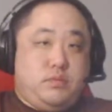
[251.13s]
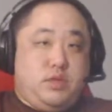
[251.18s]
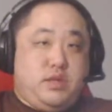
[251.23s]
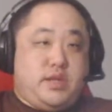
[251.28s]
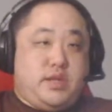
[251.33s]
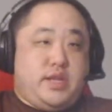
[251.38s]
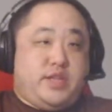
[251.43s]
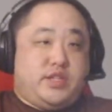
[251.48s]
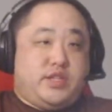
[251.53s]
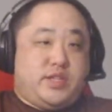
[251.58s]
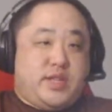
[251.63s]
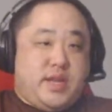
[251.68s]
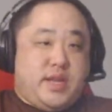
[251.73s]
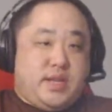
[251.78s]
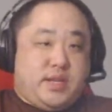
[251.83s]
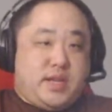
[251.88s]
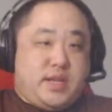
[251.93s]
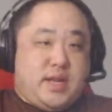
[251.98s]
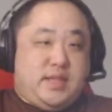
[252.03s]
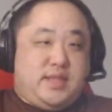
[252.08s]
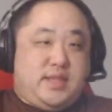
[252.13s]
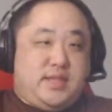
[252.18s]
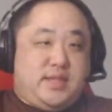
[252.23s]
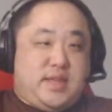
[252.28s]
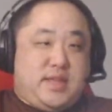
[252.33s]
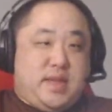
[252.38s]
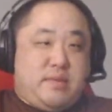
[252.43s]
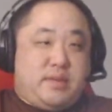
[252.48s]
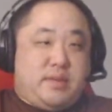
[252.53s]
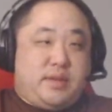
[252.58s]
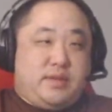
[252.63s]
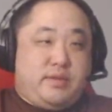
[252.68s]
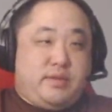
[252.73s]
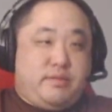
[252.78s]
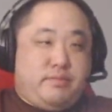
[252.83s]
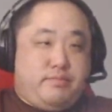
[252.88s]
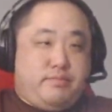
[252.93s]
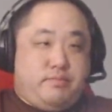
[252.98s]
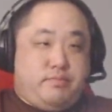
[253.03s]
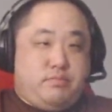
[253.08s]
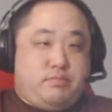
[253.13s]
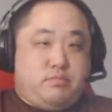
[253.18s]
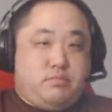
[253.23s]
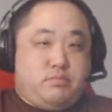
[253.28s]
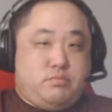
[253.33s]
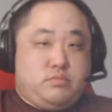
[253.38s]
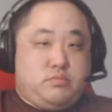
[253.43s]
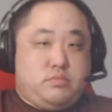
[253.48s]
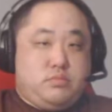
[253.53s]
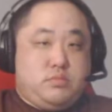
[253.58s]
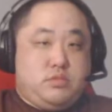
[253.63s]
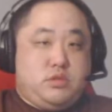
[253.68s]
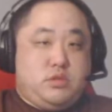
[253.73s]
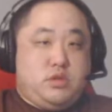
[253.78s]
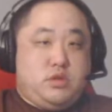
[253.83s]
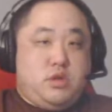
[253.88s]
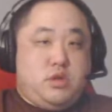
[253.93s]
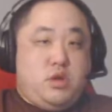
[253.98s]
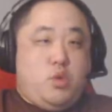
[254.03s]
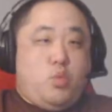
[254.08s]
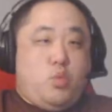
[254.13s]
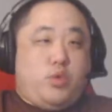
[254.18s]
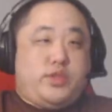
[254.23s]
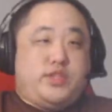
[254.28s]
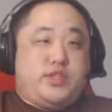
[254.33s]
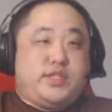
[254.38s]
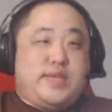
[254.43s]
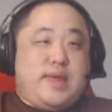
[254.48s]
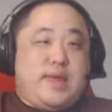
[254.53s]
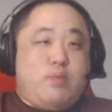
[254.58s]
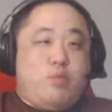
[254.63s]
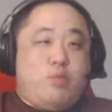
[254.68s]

He's dead. God damn it. What does the game